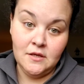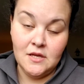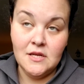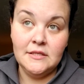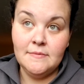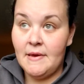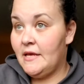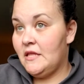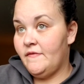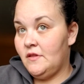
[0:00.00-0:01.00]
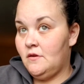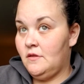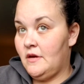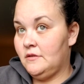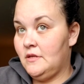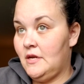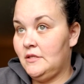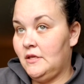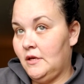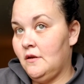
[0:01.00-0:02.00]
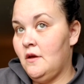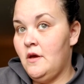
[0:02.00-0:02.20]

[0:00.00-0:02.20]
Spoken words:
and it's May 11th, 2018.